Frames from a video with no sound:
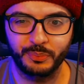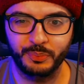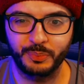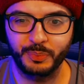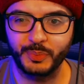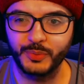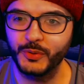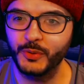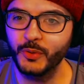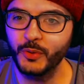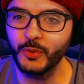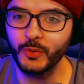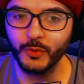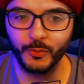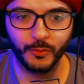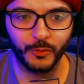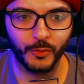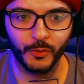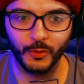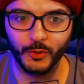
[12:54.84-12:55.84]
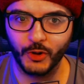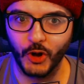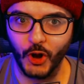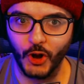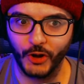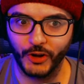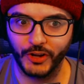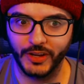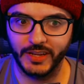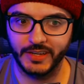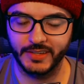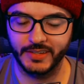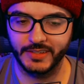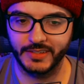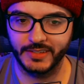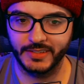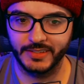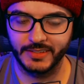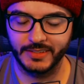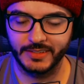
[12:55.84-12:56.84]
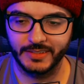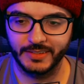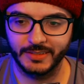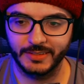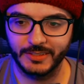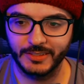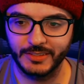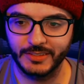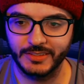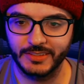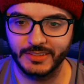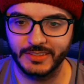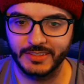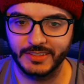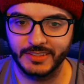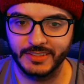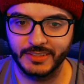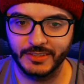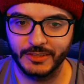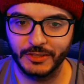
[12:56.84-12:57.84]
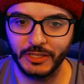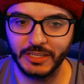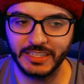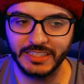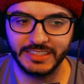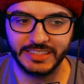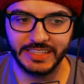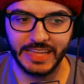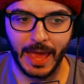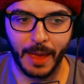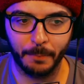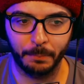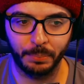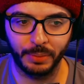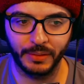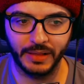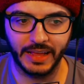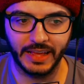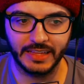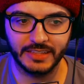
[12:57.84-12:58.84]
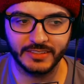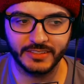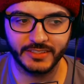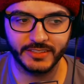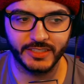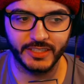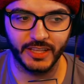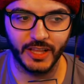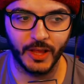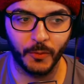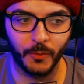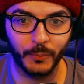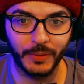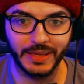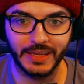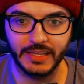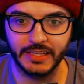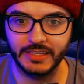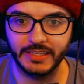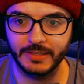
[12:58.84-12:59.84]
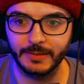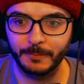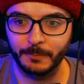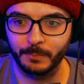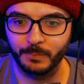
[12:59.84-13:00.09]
Beautiful garden. Look at that. Plants glowing.